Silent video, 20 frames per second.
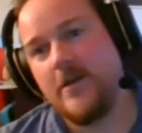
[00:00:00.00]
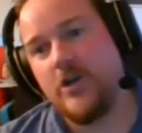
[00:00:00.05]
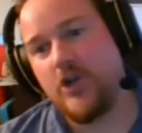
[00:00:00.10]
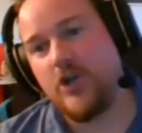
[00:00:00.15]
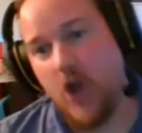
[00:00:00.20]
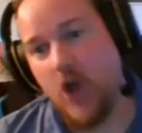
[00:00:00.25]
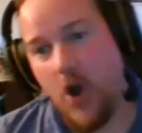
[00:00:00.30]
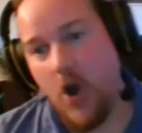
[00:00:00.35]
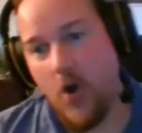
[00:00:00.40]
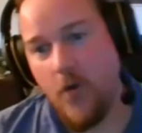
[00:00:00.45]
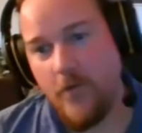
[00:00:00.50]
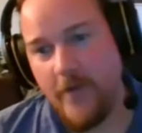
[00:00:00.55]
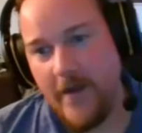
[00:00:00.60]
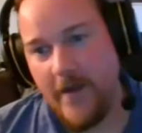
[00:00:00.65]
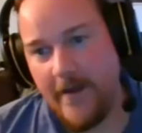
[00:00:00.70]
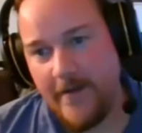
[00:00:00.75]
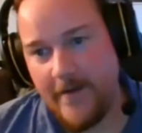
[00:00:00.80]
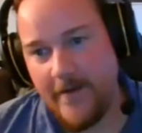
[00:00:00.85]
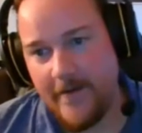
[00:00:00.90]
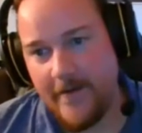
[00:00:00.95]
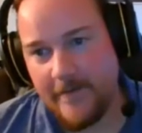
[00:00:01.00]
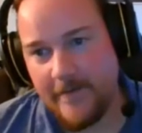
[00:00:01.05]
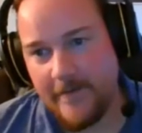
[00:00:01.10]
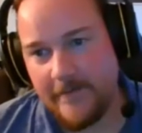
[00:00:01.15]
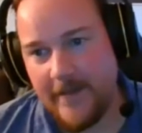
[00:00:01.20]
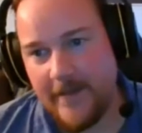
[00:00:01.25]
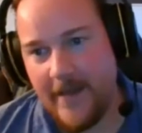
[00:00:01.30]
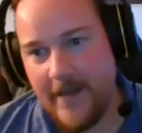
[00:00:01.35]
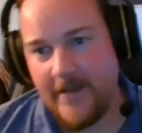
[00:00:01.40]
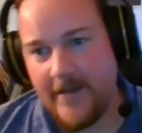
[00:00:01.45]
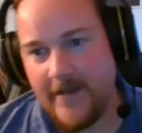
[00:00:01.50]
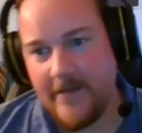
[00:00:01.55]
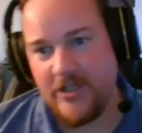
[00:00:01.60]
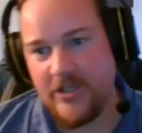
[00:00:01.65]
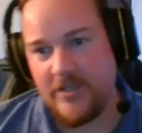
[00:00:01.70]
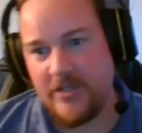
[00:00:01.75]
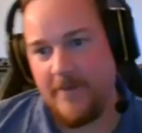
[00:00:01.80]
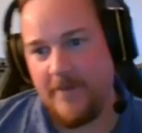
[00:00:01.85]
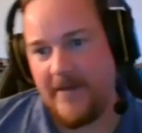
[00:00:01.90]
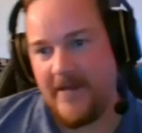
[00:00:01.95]
COVID. Like,
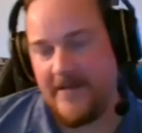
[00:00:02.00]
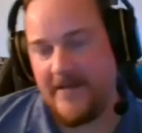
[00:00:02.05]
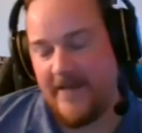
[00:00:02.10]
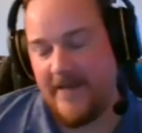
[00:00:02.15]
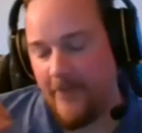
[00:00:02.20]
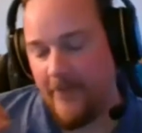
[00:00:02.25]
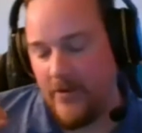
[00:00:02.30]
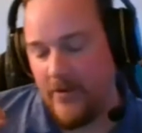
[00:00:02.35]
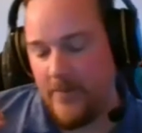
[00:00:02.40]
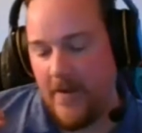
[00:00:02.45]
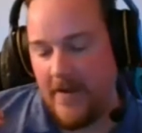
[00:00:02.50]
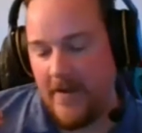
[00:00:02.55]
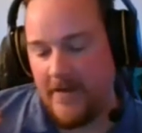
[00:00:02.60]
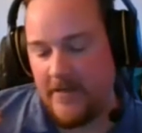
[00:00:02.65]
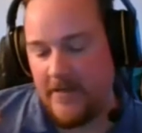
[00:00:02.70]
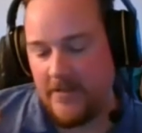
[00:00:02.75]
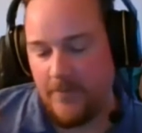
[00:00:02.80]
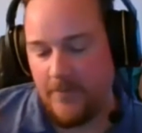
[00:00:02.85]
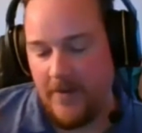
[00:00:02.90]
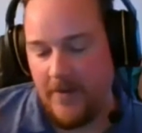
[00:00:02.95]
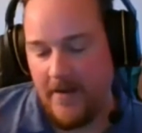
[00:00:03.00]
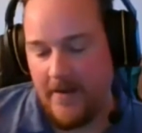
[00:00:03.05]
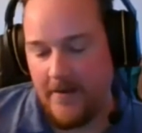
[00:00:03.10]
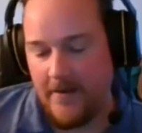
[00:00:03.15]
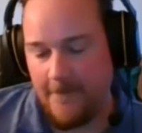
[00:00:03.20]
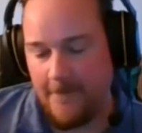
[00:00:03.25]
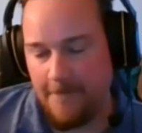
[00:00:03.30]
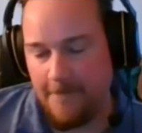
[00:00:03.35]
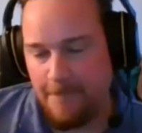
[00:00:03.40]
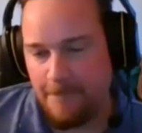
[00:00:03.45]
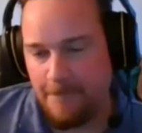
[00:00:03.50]
just because everybody's been